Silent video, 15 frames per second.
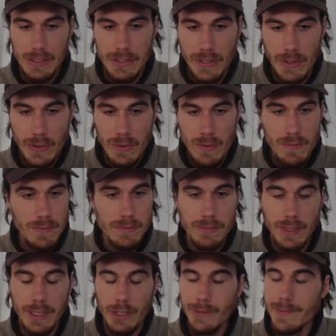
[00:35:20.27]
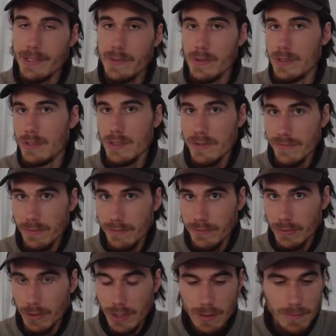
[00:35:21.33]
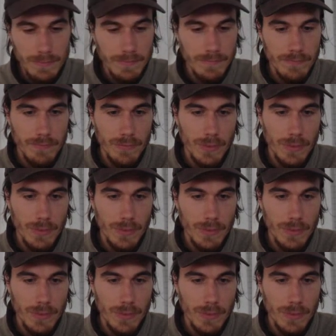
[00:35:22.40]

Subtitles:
So I hope this was useful for you.